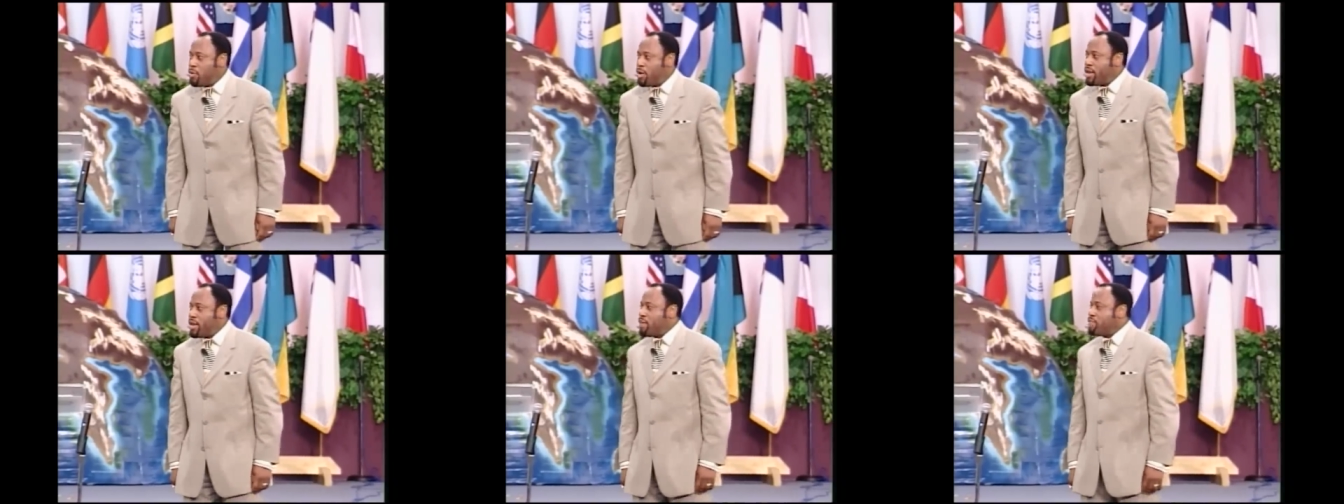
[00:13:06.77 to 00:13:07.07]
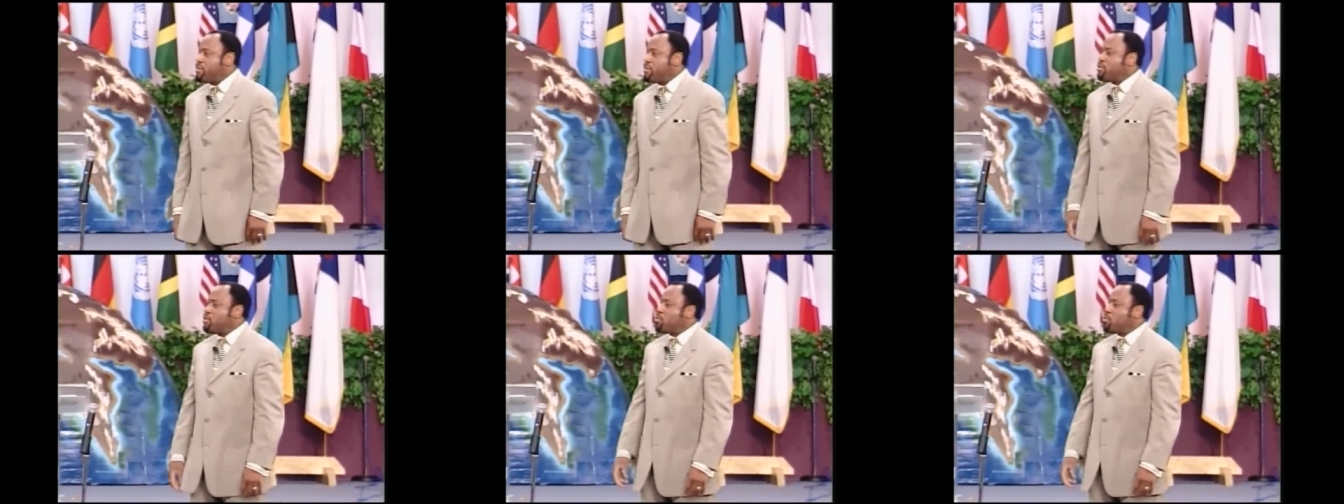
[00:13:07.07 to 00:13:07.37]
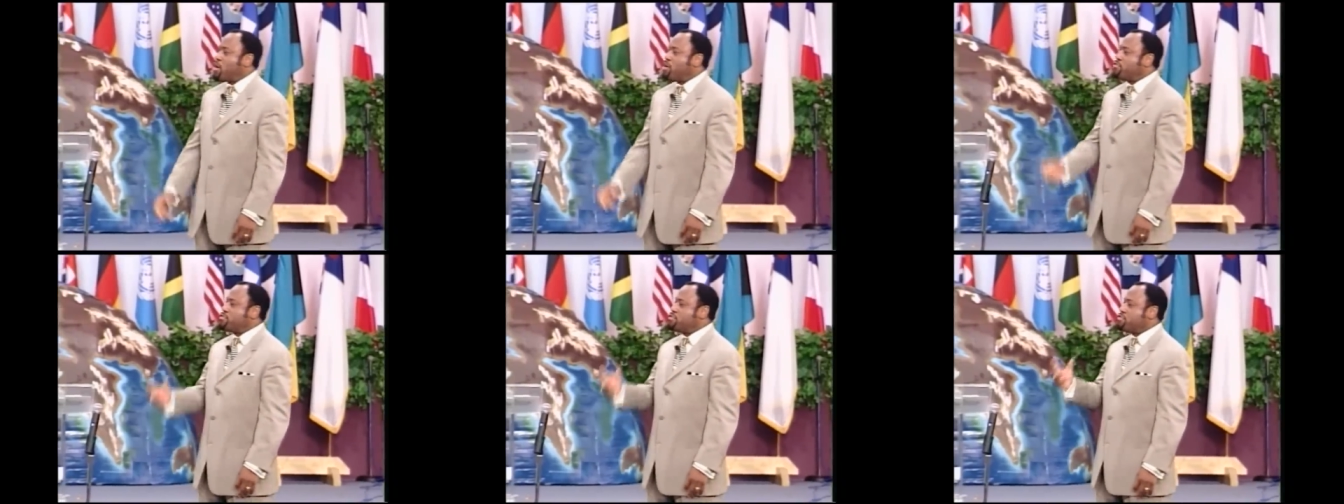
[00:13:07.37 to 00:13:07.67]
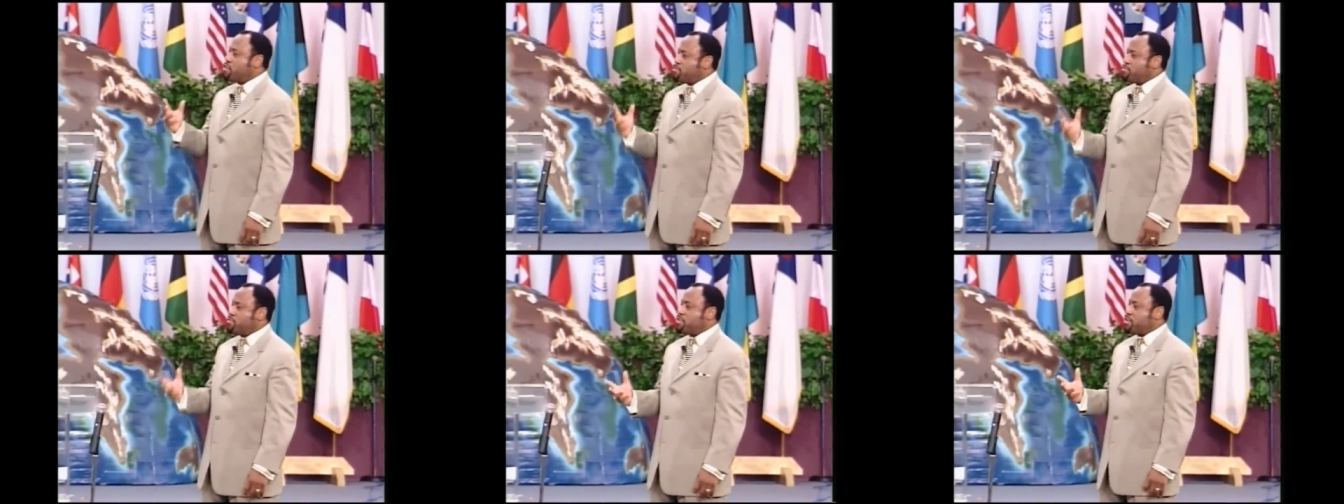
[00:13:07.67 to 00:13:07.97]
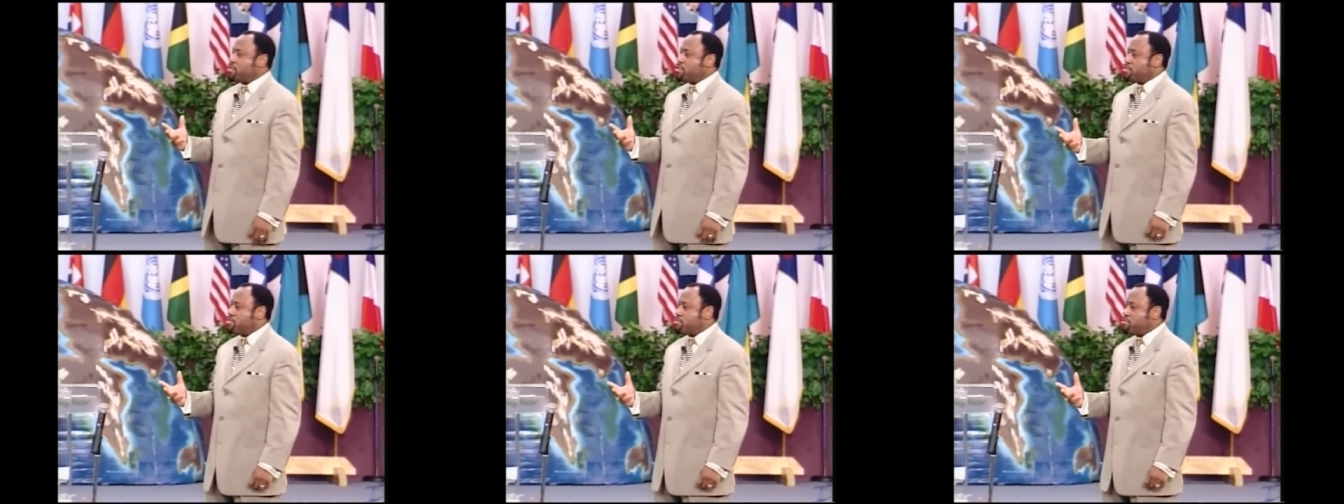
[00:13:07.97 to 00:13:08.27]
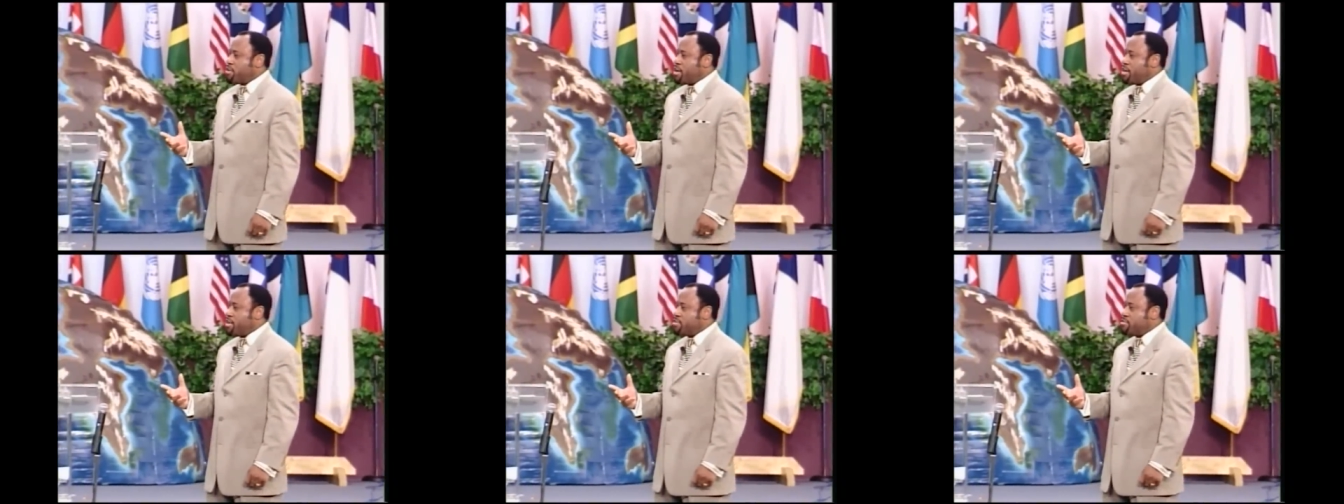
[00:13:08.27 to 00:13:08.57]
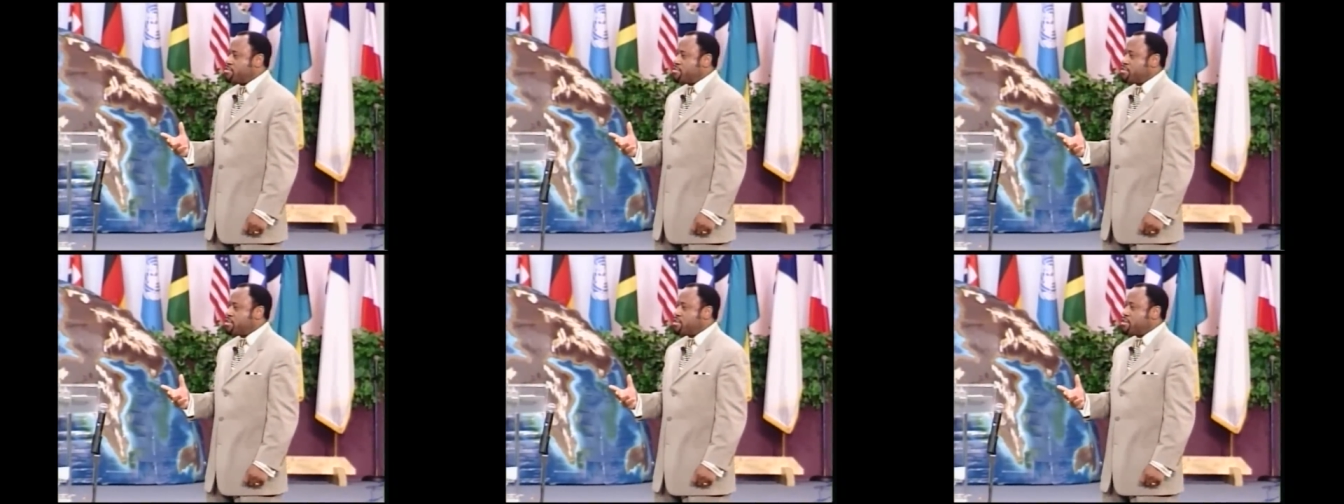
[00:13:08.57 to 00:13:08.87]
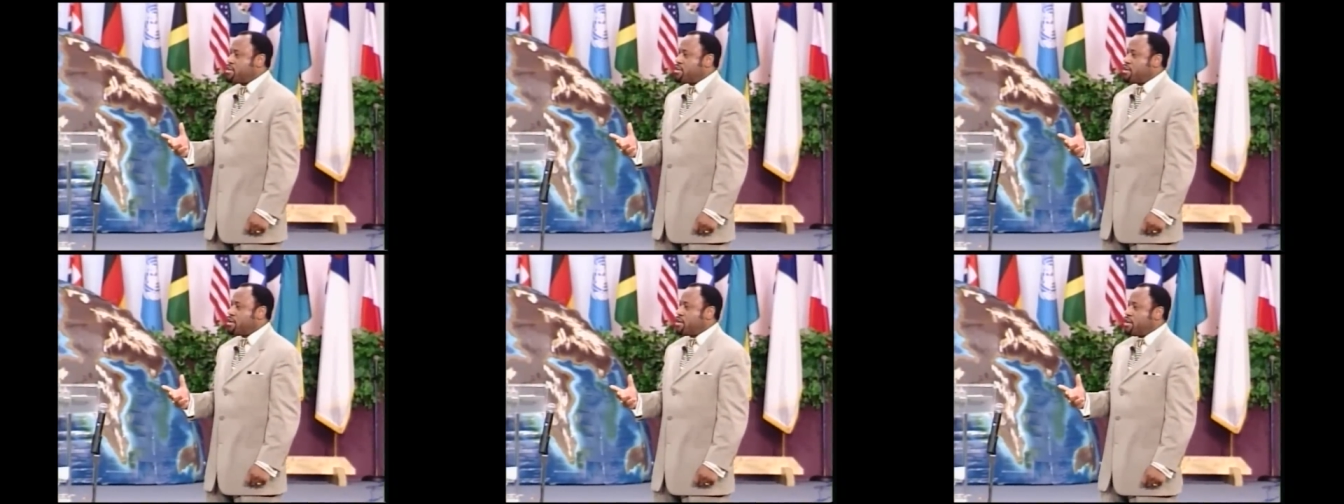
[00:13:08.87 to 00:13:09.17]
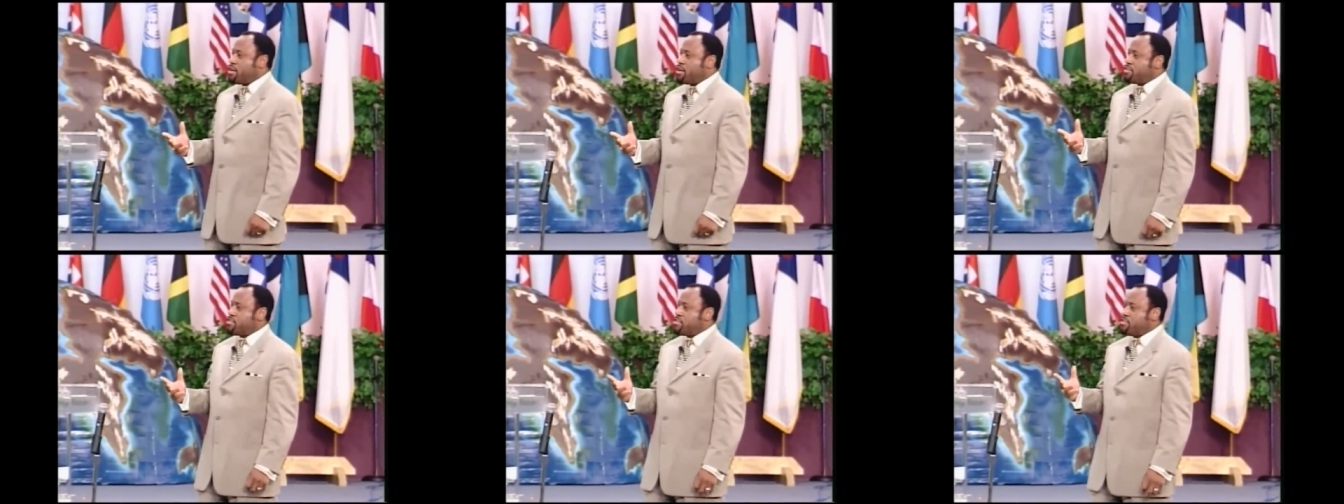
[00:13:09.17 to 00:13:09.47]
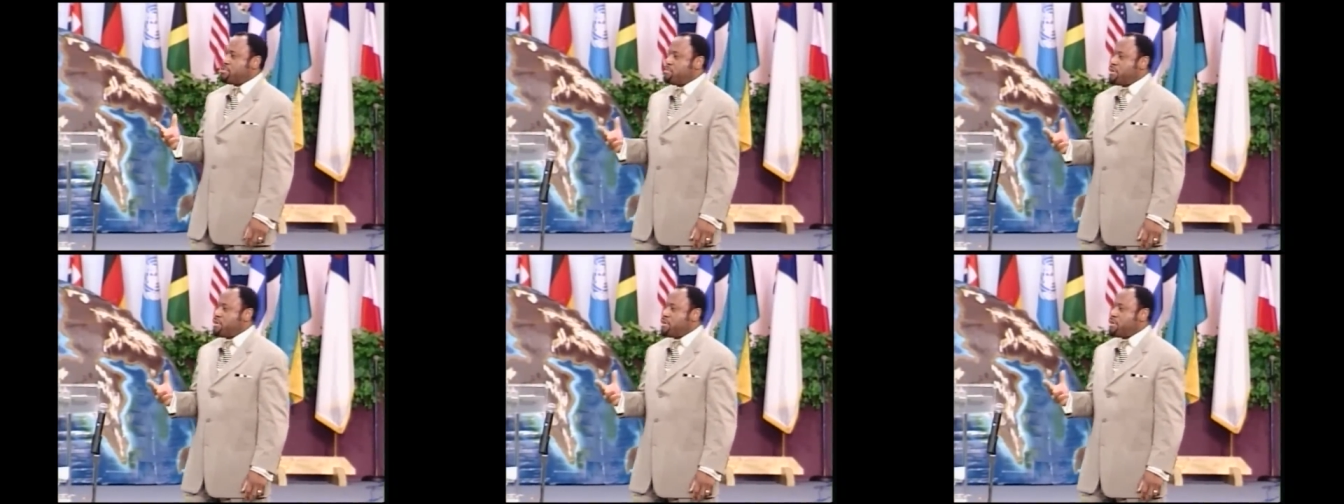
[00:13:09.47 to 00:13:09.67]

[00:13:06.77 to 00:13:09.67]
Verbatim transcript: whenever you quote scripture, friends, listen